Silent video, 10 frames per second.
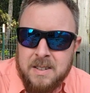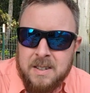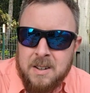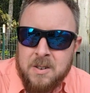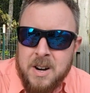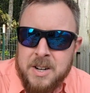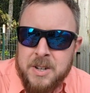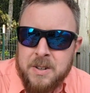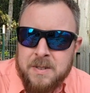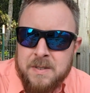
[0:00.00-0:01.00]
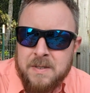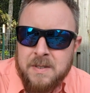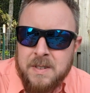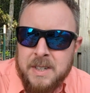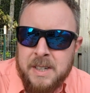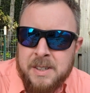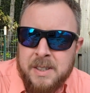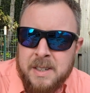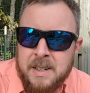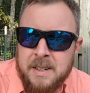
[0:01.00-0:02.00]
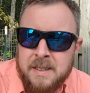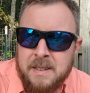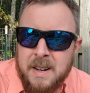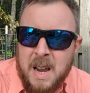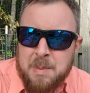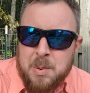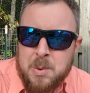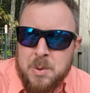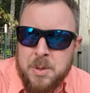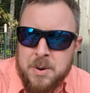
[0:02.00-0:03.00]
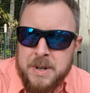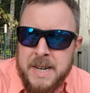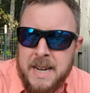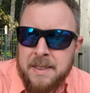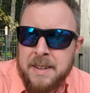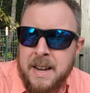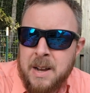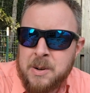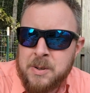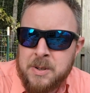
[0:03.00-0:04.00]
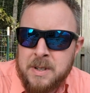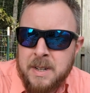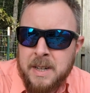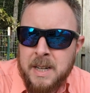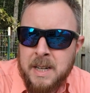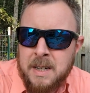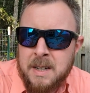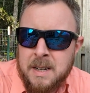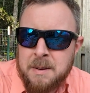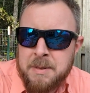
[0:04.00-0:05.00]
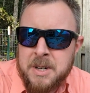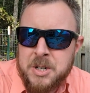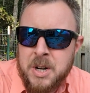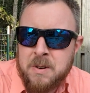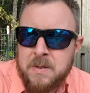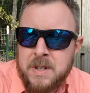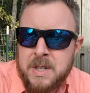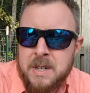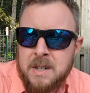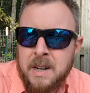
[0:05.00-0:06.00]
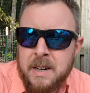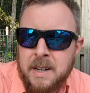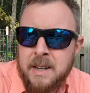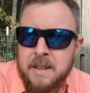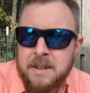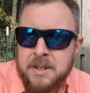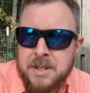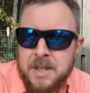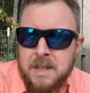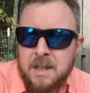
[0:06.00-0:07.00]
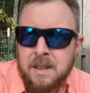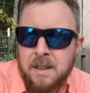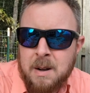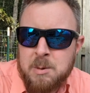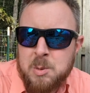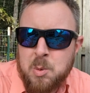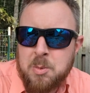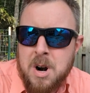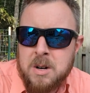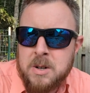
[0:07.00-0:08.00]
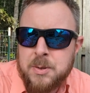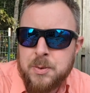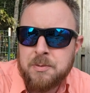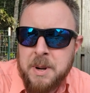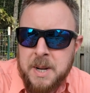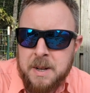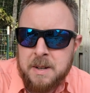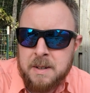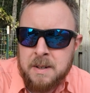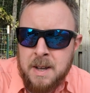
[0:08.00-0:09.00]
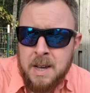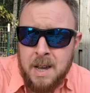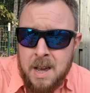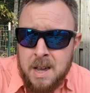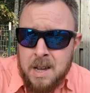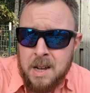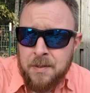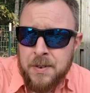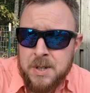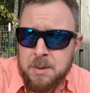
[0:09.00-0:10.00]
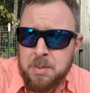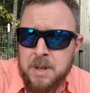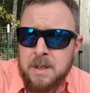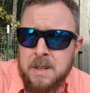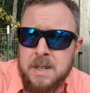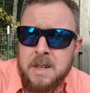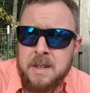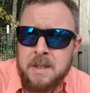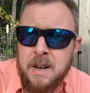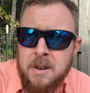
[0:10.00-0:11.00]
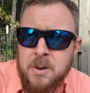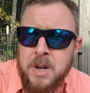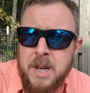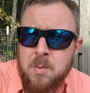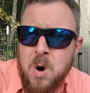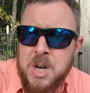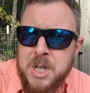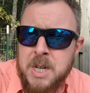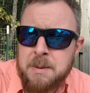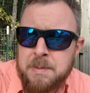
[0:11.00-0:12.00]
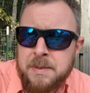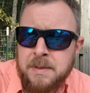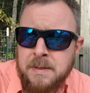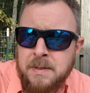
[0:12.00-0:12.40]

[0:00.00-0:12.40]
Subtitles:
All right, y'all. It's April 13th now, and I'm gonna check on this deer head again and just see how much more progress we've made, and if it's completely done, then I'll go ahead and wash it up and